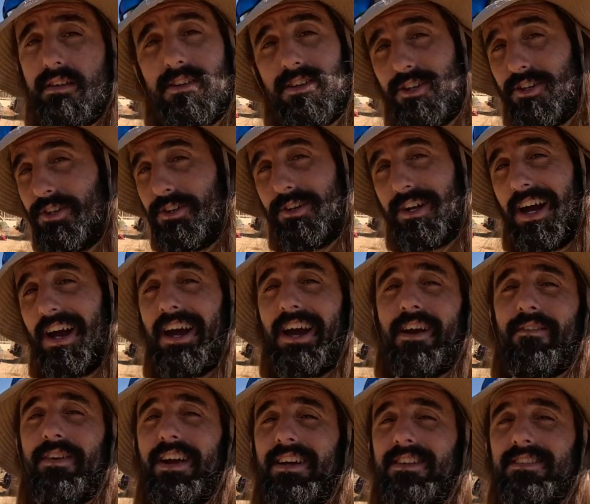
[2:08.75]
you do not
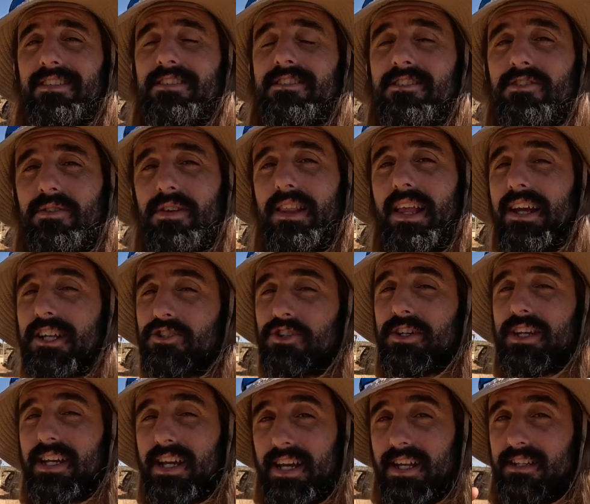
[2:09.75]
have access to
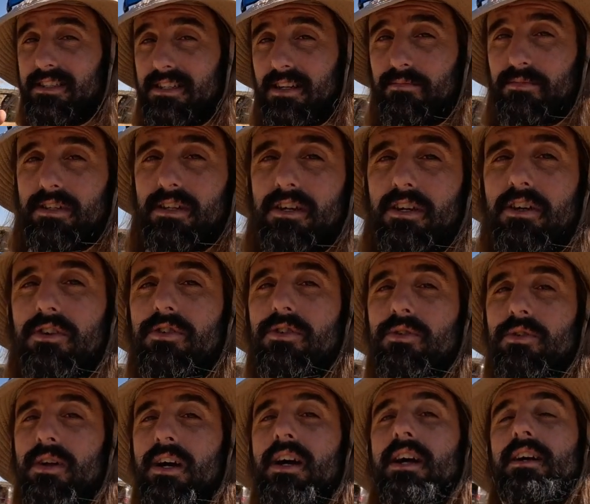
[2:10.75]
electric, and it's up to
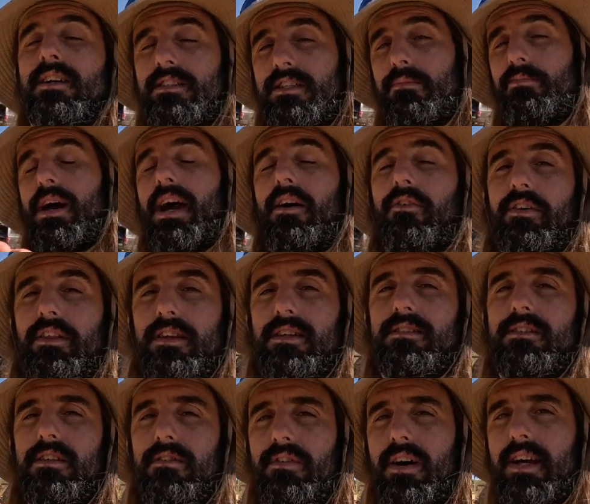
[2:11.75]
you to power
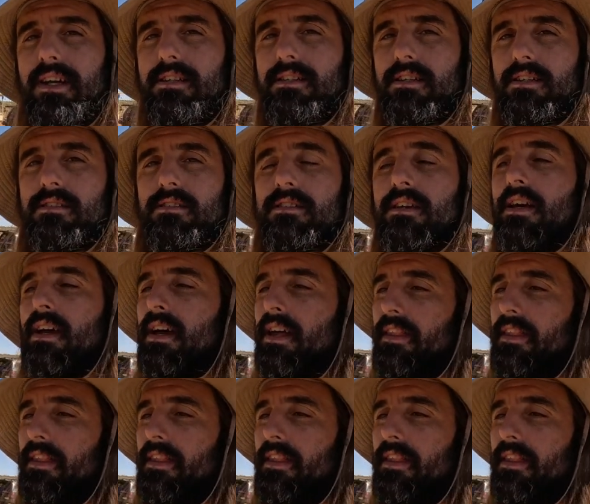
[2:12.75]
these devices.